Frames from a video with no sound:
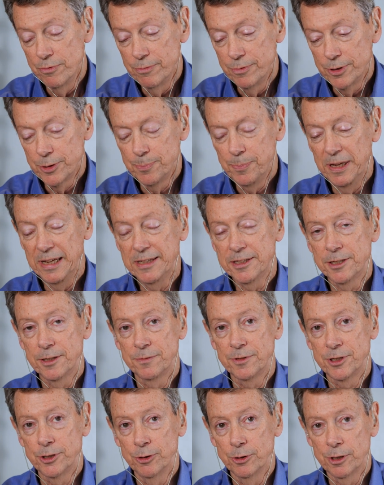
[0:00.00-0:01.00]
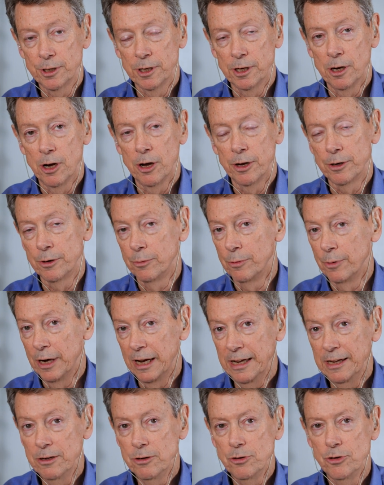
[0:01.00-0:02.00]
speaks of sukha on a
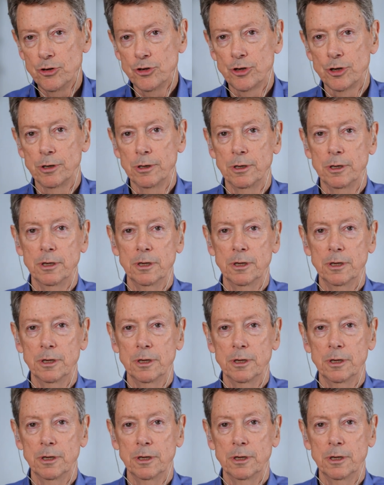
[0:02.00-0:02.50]
range